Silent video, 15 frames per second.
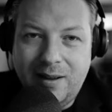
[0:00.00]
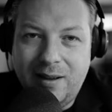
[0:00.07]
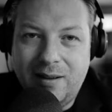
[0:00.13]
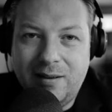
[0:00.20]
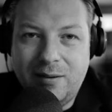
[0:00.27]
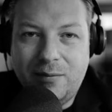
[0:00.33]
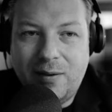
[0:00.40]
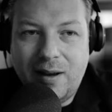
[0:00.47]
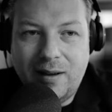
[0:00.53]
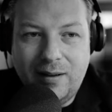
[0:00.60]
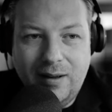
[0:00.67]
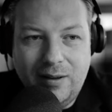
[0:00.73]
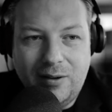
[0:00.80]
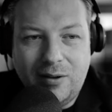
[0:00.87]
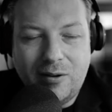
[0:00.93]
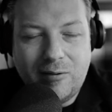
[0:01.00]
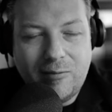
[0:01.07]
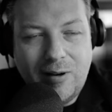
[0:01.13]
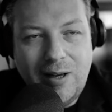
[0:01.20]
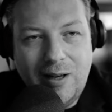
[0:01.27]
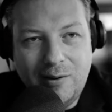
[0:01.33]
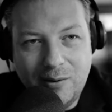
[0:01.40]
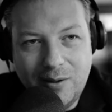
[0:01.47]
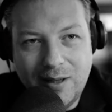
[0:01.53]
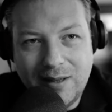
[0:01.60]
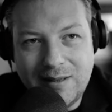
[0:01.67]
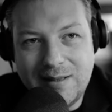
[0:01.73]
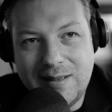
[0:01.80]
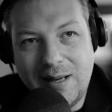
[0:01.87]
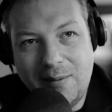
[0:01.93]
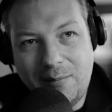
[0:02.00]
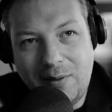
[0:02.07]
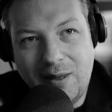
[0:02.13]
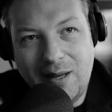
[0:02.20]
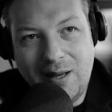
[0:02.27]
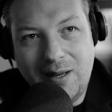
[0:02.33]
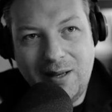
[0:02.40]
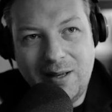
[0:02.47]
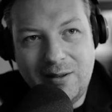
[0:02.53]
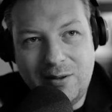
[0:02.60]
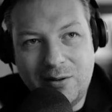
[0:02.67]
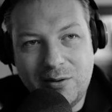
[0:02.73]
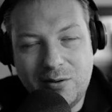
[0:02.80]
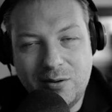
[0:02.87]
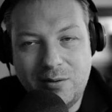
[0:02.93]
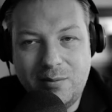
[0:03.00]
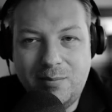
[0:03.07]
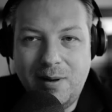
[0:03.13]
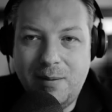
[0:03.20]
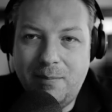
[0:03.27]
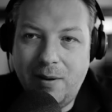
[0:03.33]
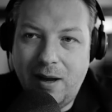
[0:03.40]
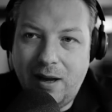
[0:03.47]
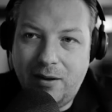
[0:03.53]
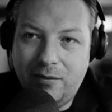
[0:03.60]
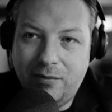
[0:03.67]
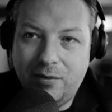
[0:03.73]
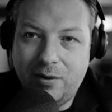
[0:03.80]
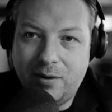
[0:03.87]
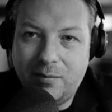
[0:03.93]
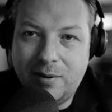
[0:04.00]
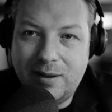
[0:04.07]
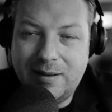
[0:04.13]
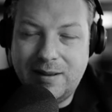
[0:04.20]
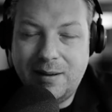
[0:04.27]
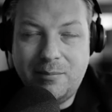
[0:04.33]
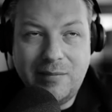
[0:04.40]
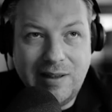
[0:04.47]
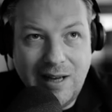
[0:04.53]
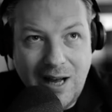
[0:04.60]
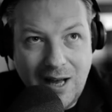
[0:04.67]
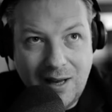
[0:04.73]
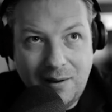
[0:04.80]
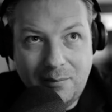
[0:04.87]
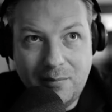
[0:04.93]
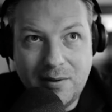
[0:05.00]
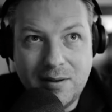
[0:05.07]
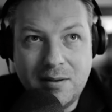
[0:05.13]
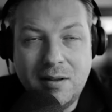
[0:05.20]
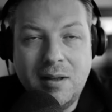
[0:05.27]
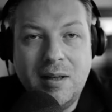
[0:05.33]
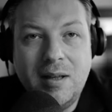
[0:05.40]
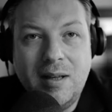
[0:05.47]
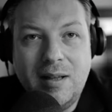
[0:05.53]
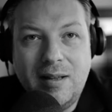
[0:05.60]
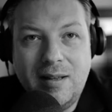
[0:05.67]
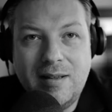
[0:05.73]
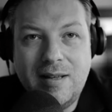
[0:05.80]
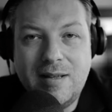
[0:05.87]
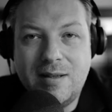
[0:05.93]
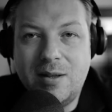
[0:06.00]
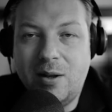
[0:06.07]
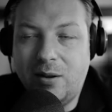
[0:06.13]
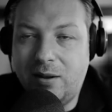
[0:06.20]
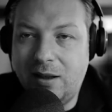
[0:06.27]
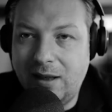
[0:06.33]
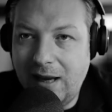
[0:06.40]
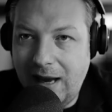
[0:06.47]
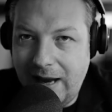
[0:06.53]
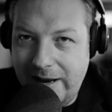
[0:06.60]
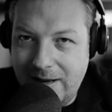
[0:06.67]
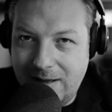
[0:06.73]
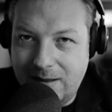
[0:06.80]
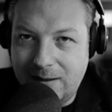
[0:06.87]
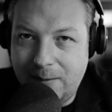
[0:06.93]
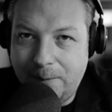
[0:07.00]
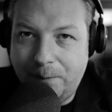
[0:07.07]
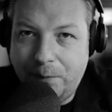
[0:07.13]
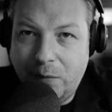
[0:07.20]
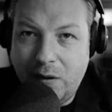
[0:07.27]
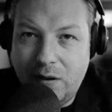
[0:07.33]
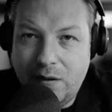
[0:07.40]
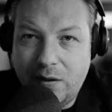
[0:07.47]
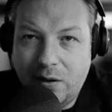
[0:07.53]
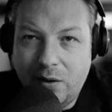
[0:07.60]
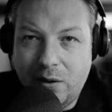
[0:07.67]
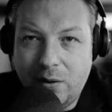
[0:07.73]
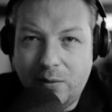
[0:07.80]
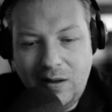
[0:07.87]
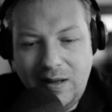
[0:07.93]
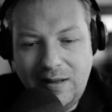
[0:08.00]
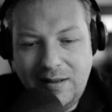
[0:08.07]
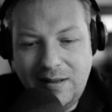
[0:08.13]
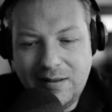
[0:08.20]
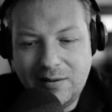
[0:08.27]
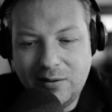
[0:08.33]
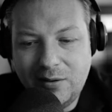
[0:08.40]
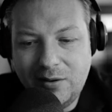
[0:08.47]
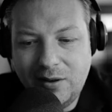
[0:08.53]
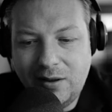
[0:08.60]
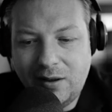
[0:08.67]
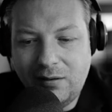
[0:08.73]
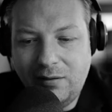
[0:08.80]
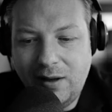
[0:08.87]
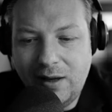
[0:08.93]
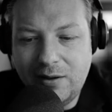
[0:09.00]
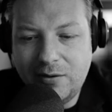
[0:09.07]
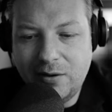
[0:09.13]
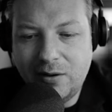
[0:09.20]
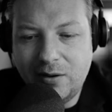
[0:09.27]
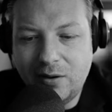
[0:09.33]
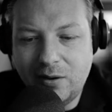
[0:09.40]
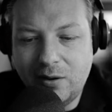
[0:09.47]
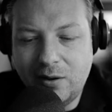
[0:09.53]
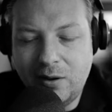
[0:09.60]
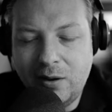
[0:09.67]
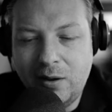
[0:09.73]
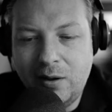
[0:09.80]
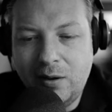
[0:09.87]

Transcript: the fact that you're really good at something and you should be paid for, but sometimes this is not the case. So this is also a reflection on